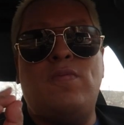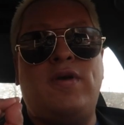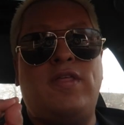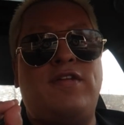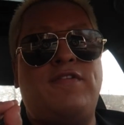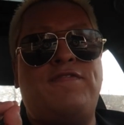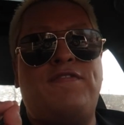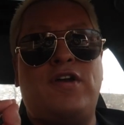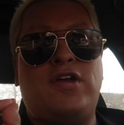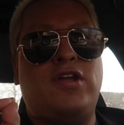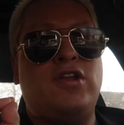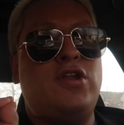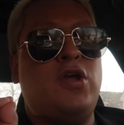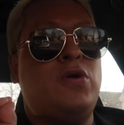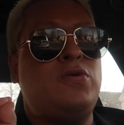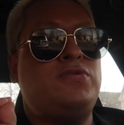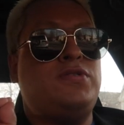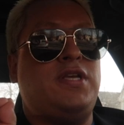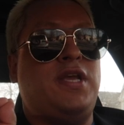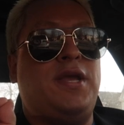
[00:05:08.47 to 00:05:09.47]
motherfucking
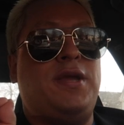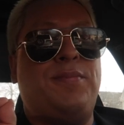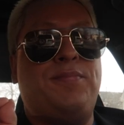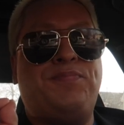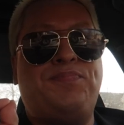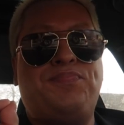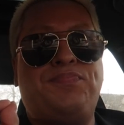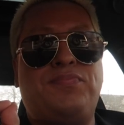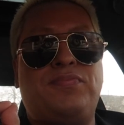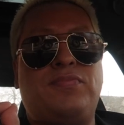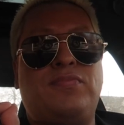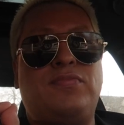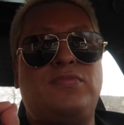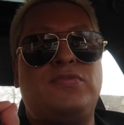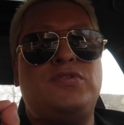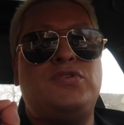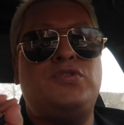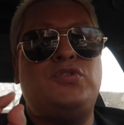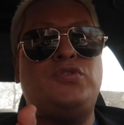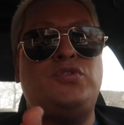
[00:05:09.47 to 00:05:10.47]
nosy.
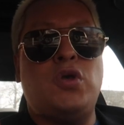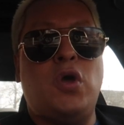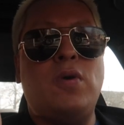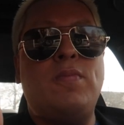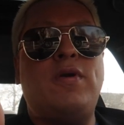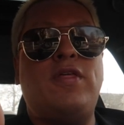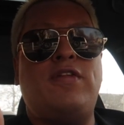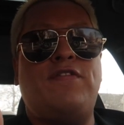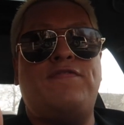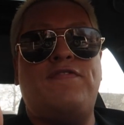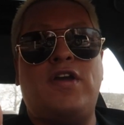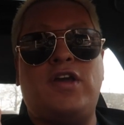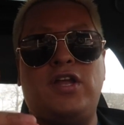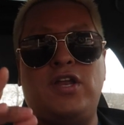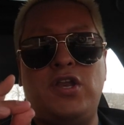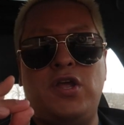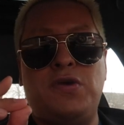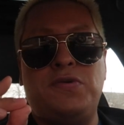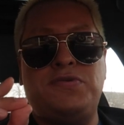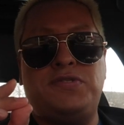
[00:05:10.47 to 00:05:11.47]
So motherfucking
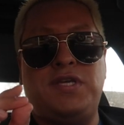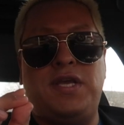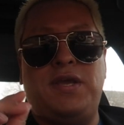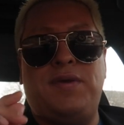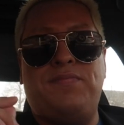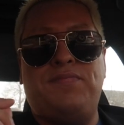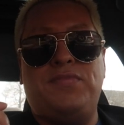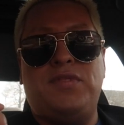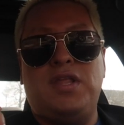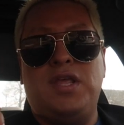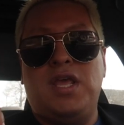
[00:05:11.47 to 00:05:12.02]
nosy.